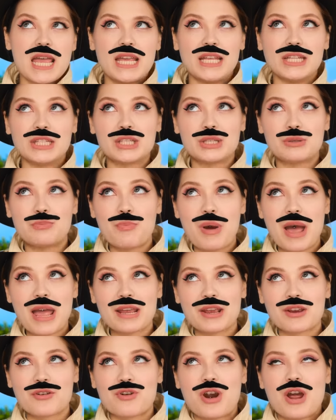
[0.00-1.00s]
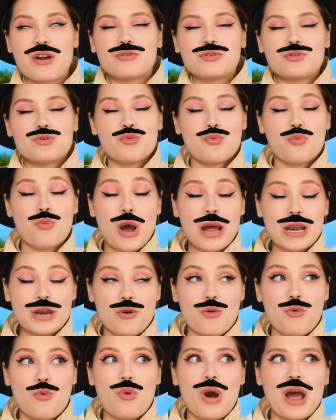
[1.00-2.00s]
It's Spycraft one
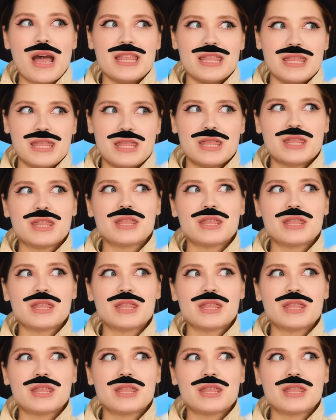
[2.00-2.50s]
oh one.